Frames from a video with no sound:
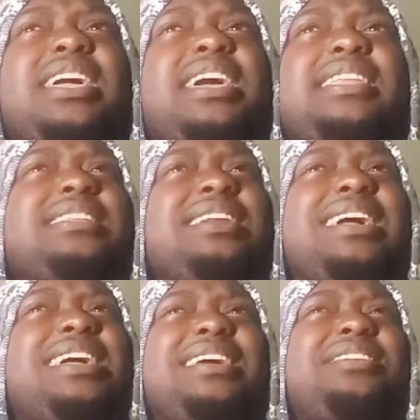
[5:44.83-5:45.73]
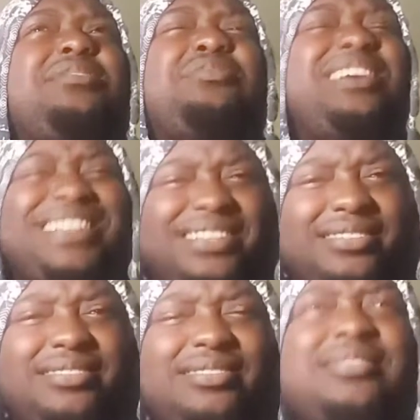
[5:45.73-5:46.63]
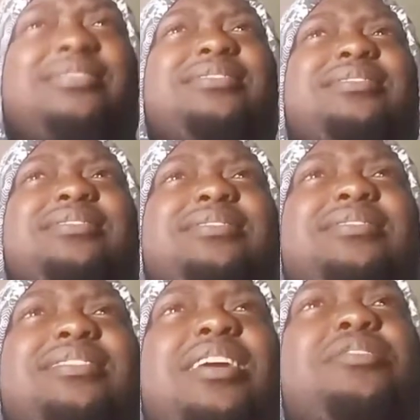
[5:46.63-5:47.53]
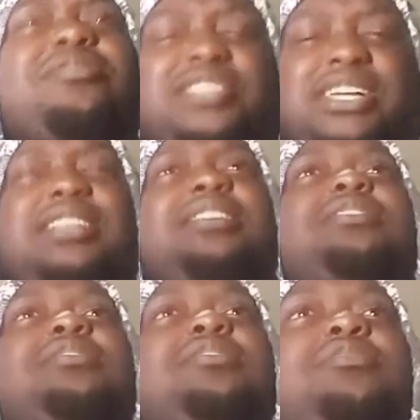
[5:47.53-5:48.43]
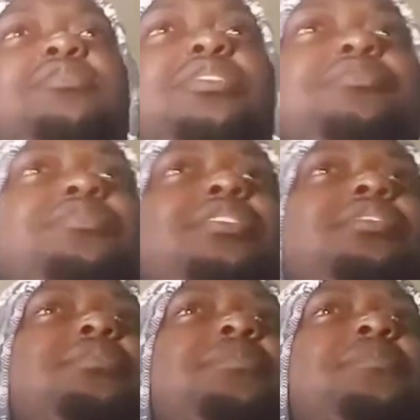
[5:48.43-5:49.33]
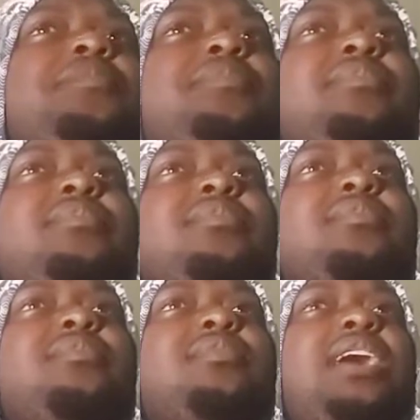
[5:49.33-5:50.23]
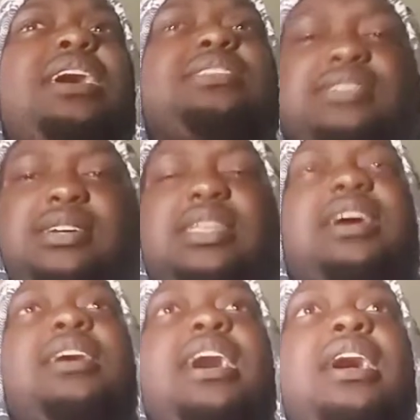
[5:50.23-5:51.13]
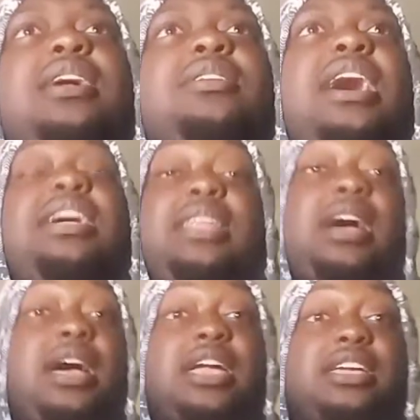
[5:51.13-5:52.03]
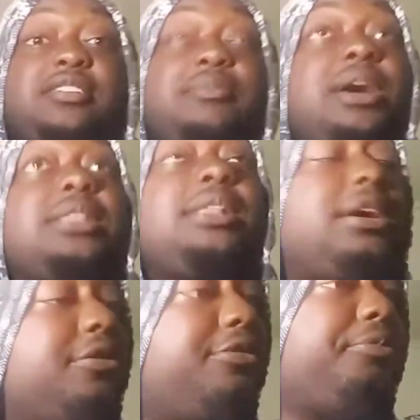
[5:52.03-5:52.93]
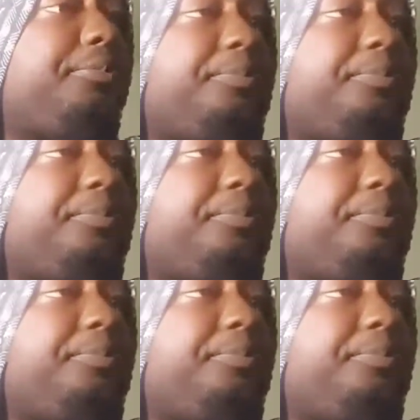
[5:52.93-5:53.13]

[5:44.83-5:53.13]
can't. Of course that nigga a goofy. What the fuck? I can tell you that. I ain't even about the life.